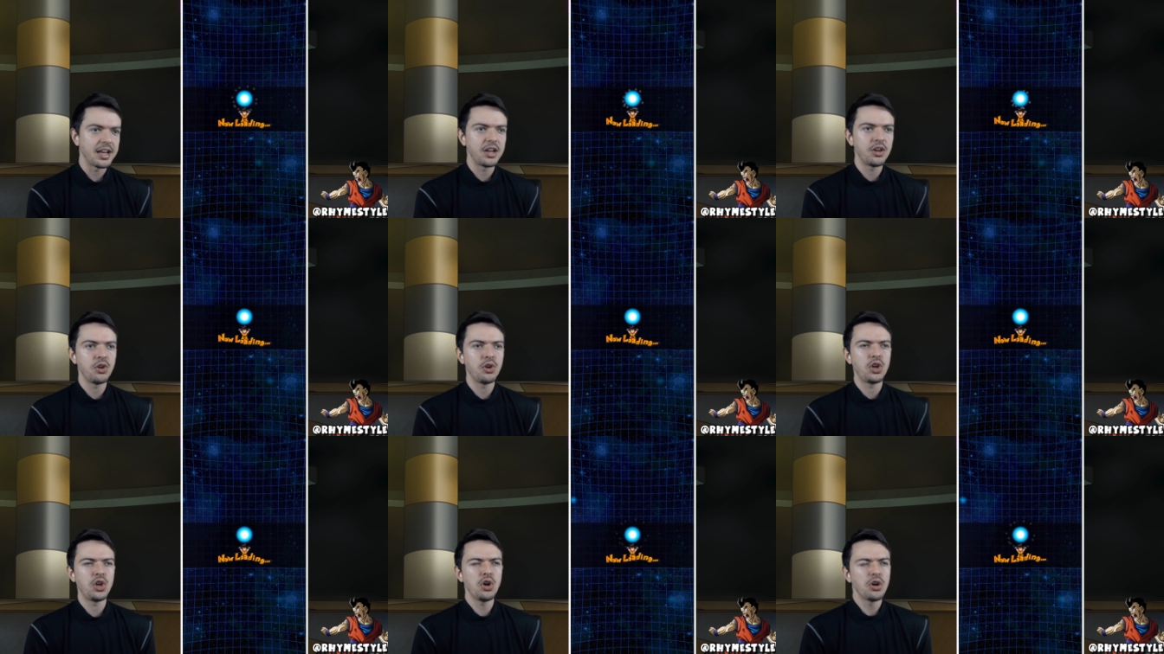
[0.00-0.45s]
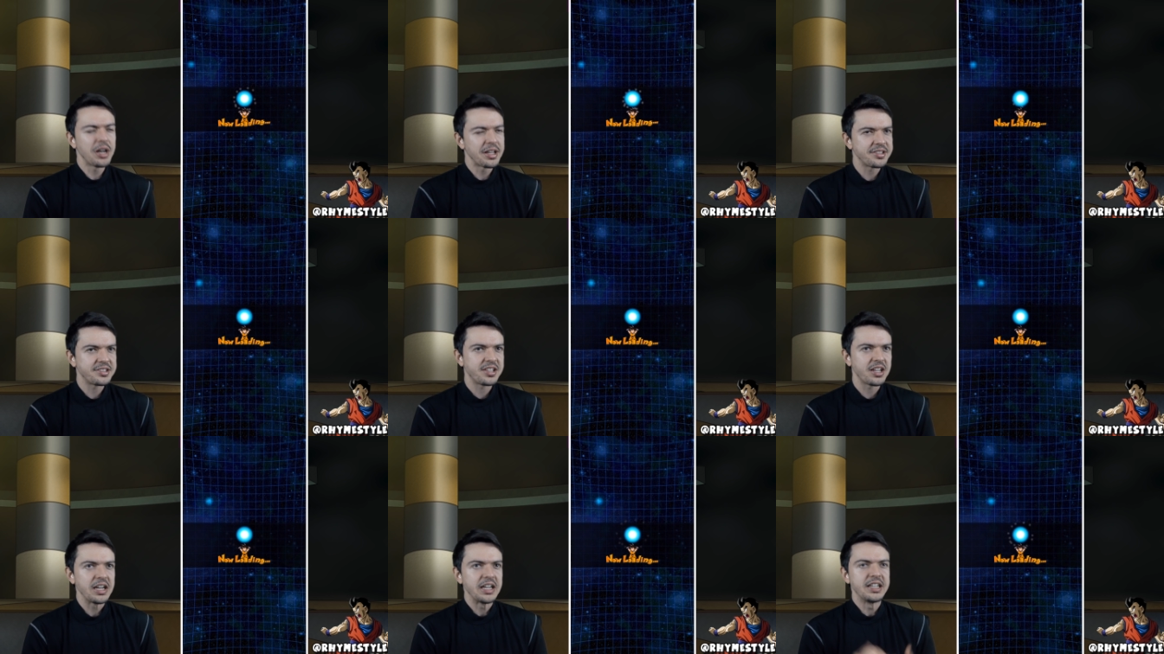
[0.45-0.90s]
And you, you don't
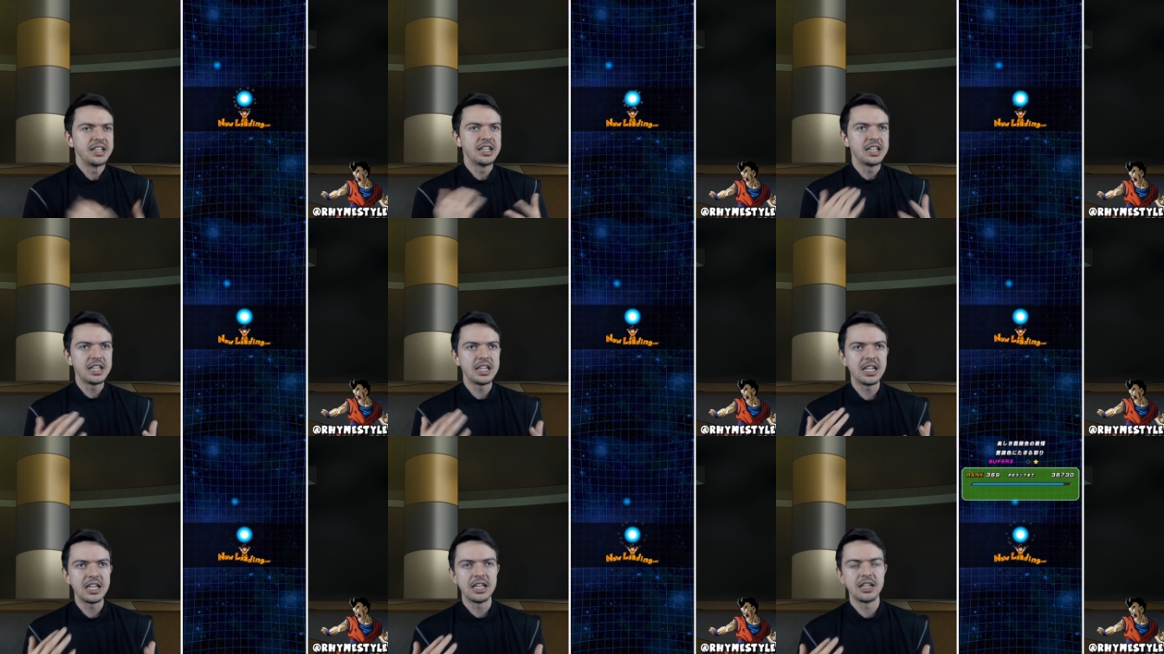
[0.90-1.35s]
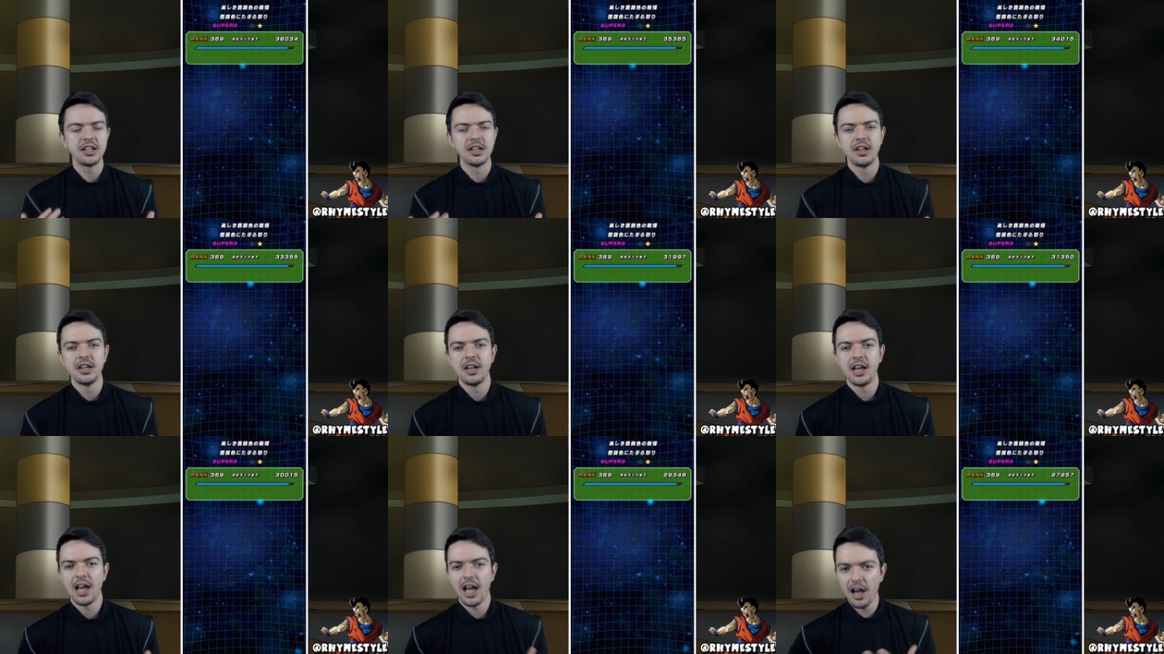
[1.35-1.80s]
necessarily need
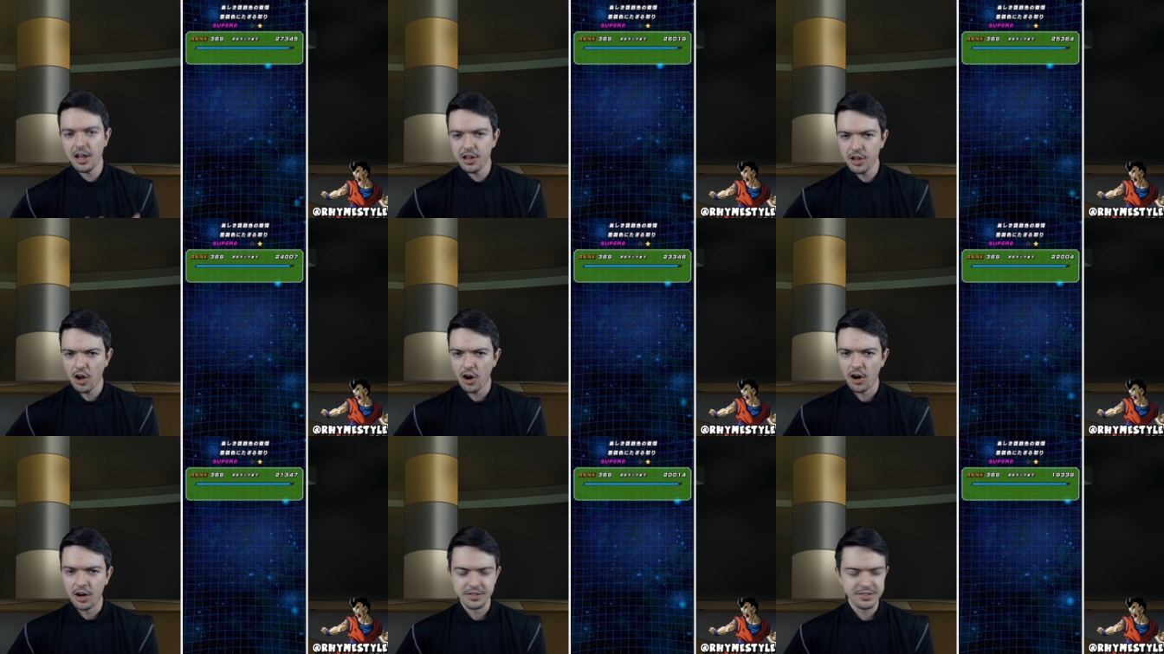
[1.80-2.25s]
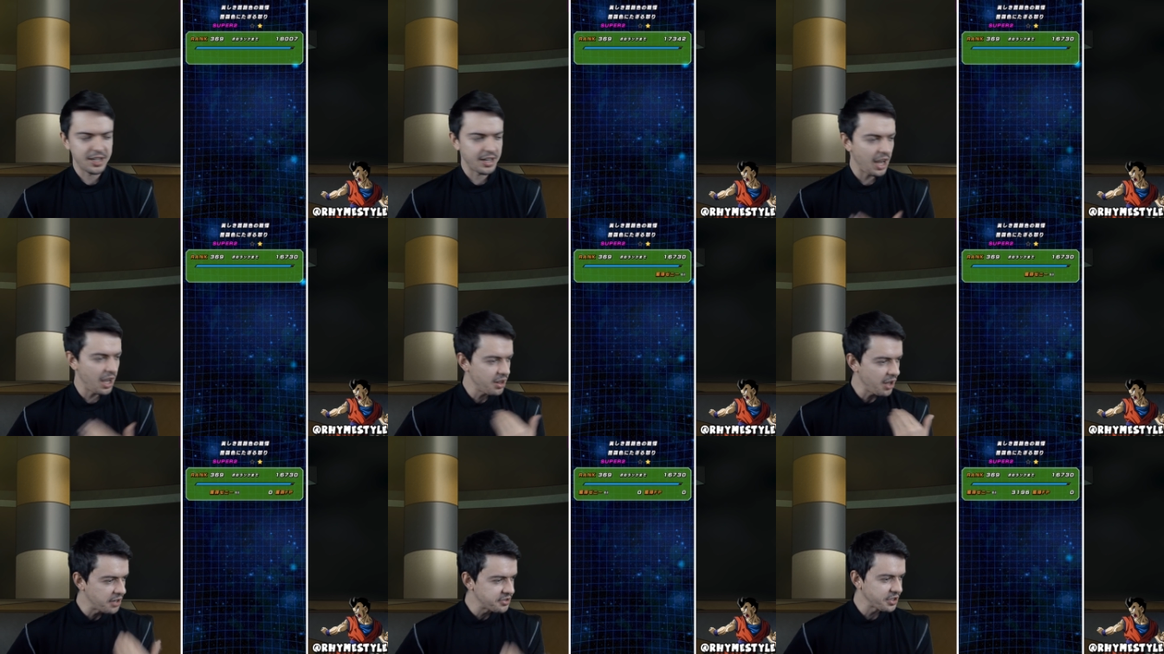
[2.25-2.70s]
LRs. Like,
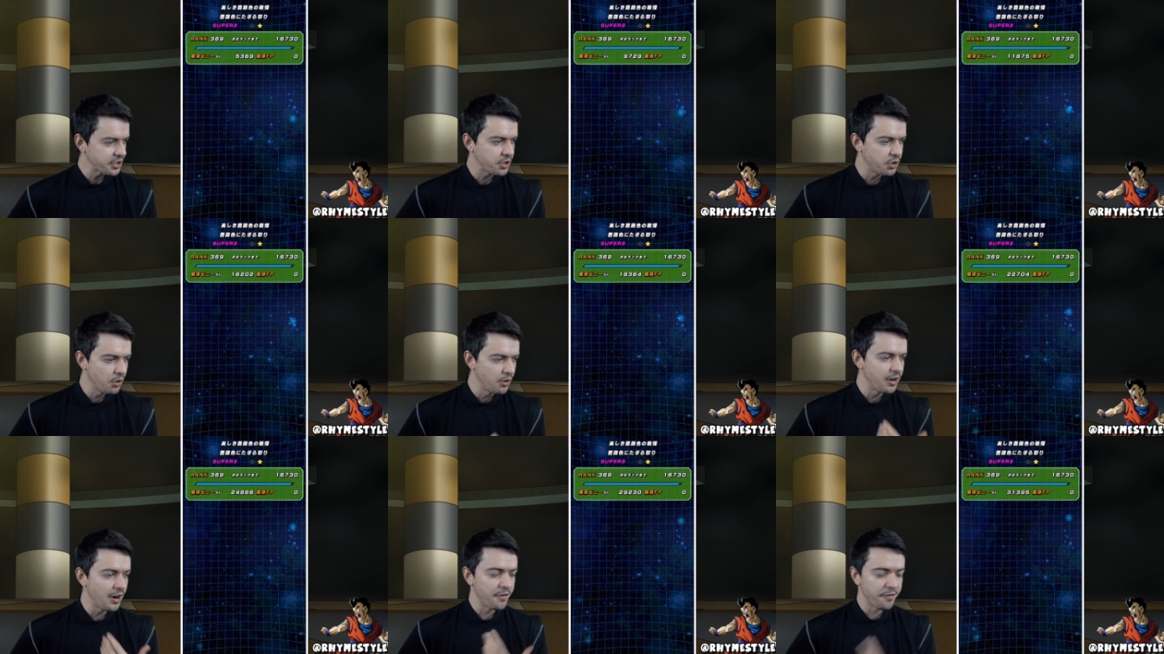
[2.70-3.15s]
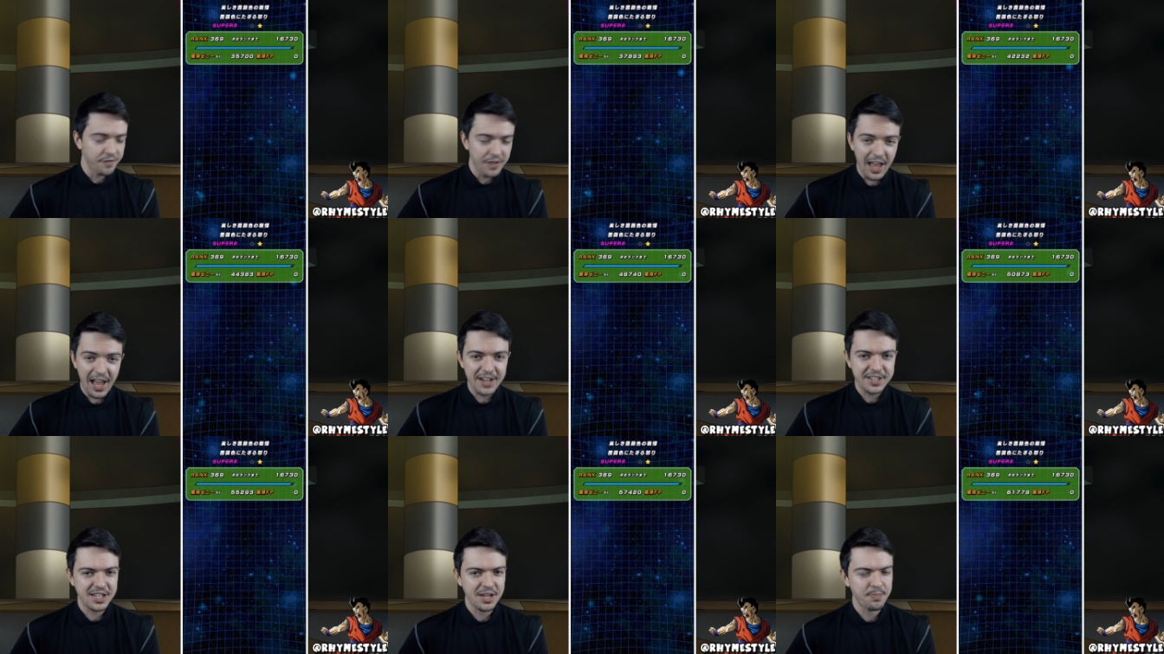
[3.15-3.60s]
LRs are cool, and
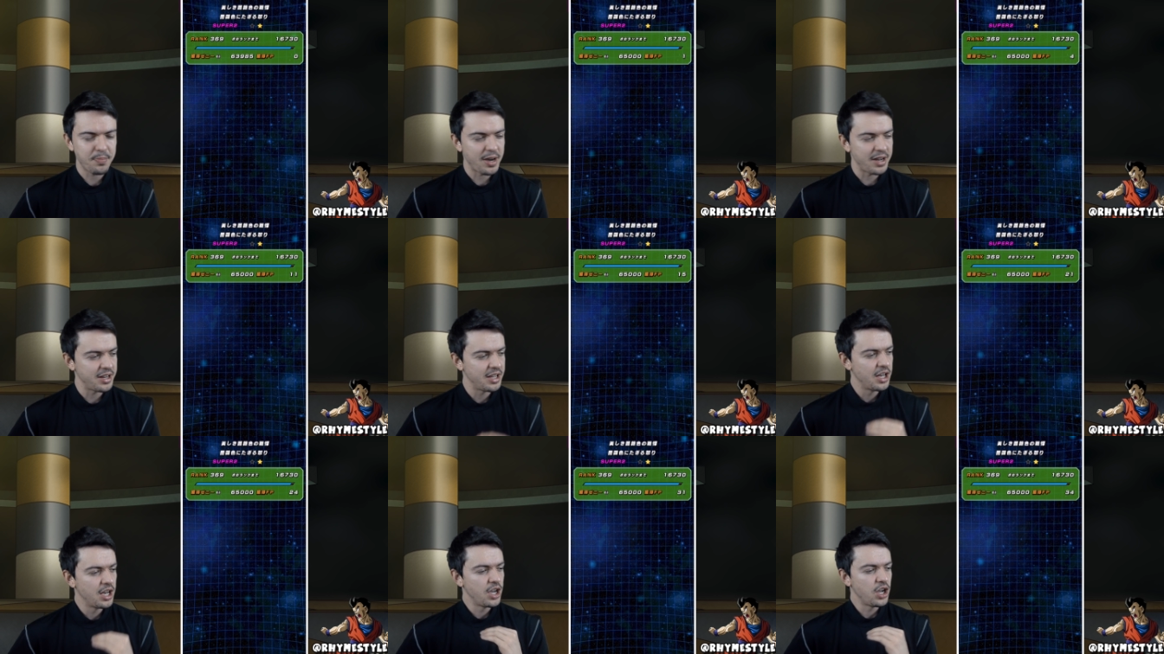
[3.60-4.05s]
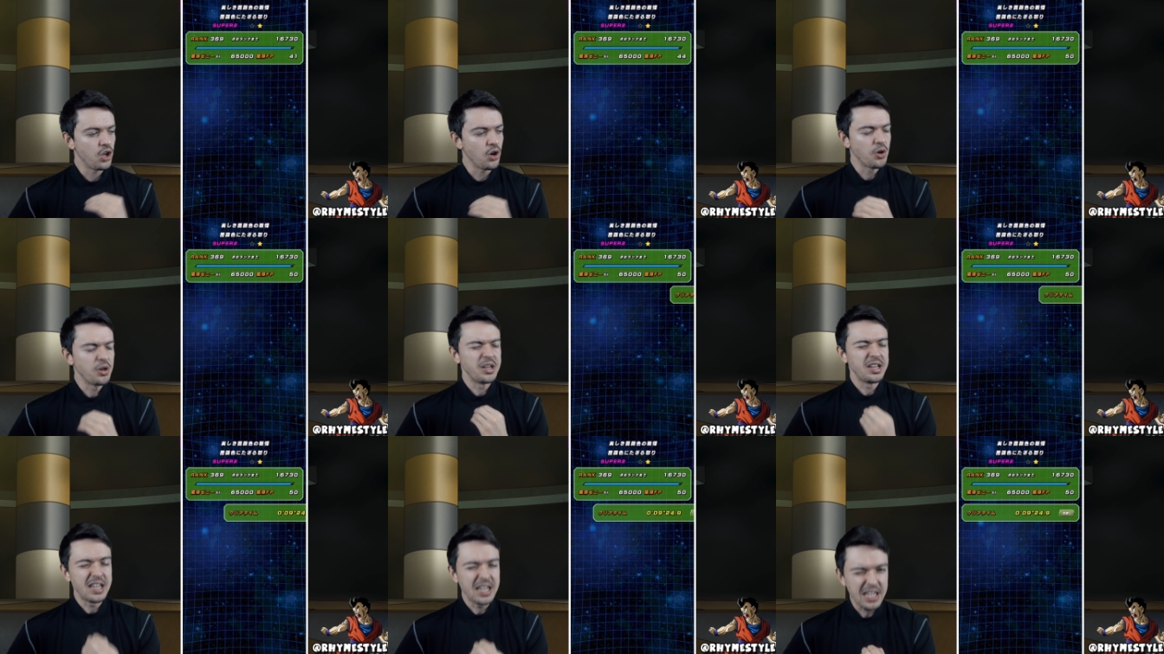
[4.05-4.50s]
flashy, but you
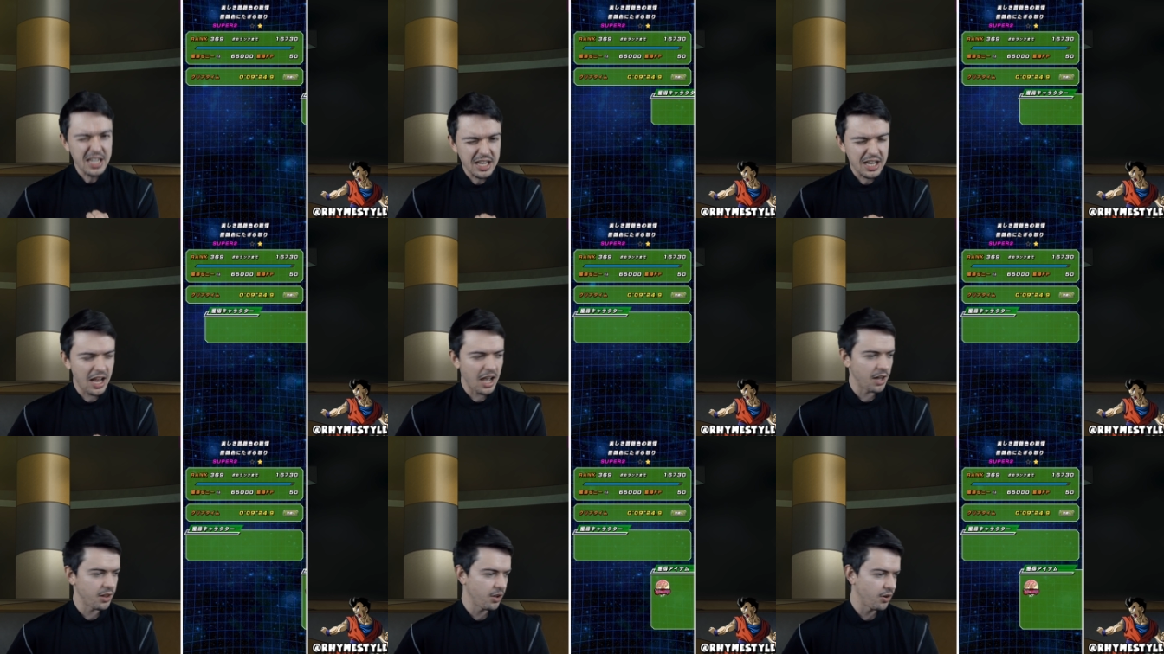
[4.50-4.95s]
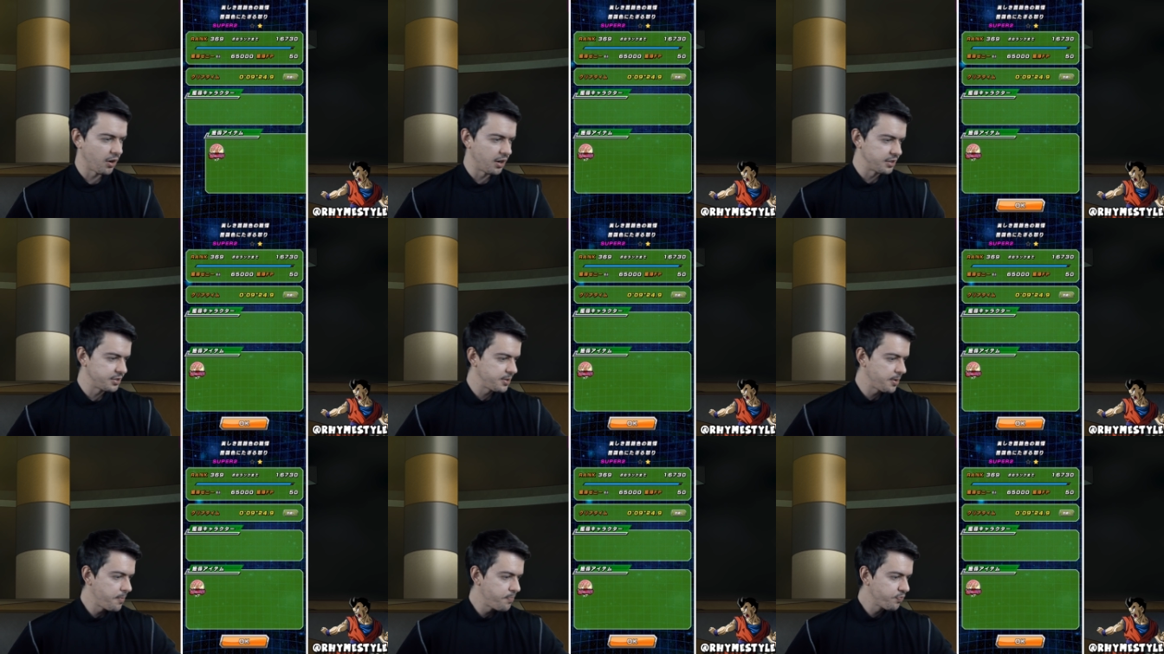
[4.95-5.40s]
don't need
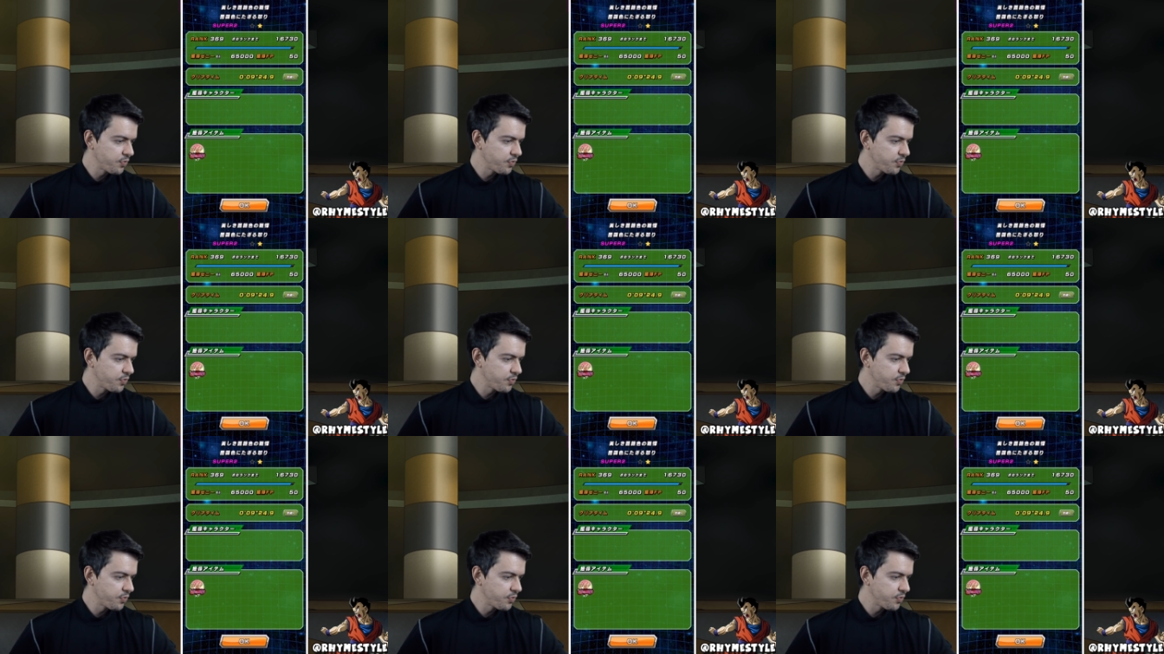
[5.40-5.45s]
LRs.